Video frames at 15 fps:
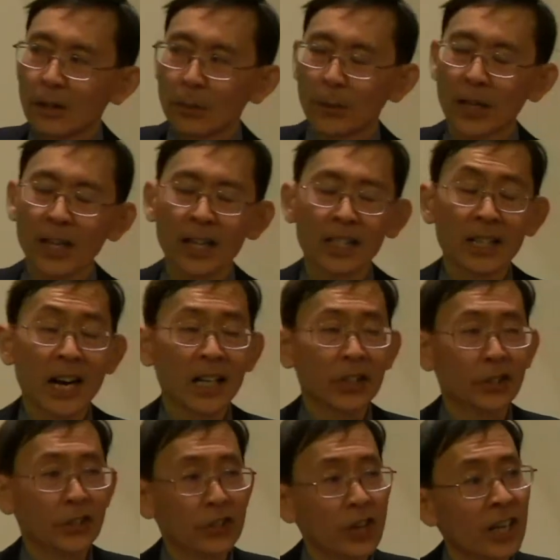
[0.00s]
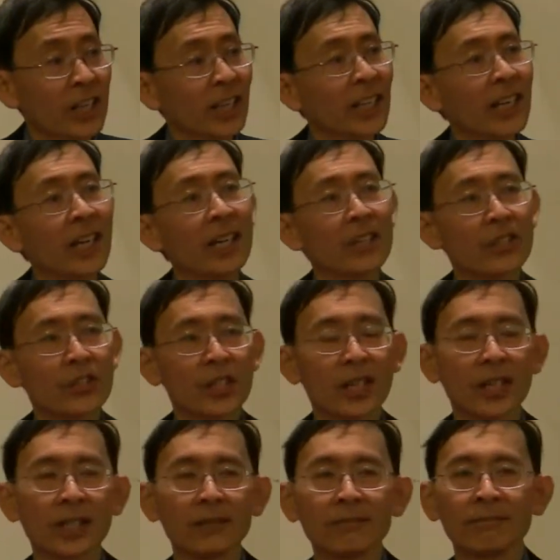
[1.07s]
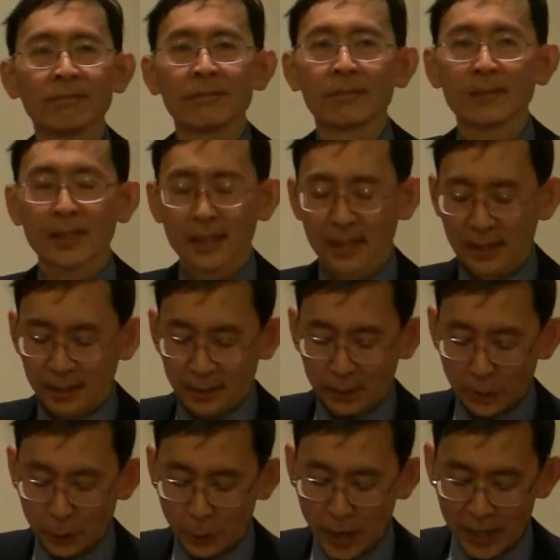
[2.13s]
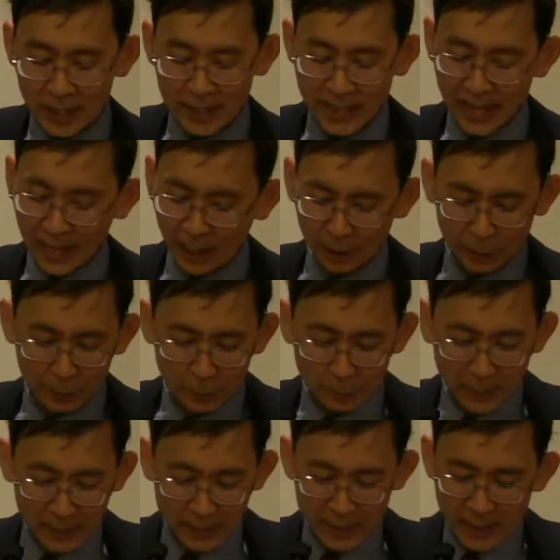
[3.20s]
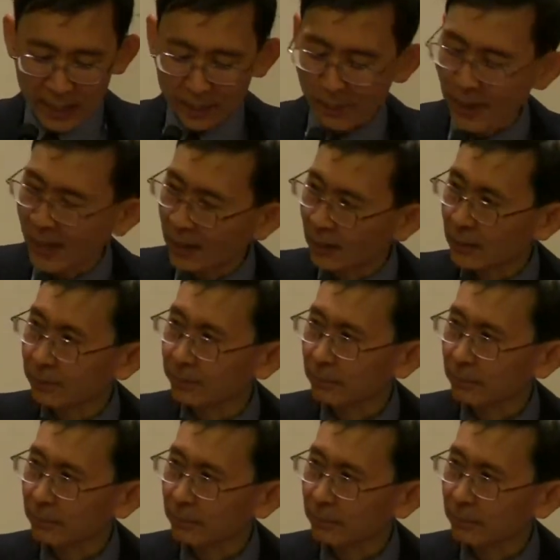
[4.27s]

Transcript: one of the doctors on the case, who had a terrible bedside manner,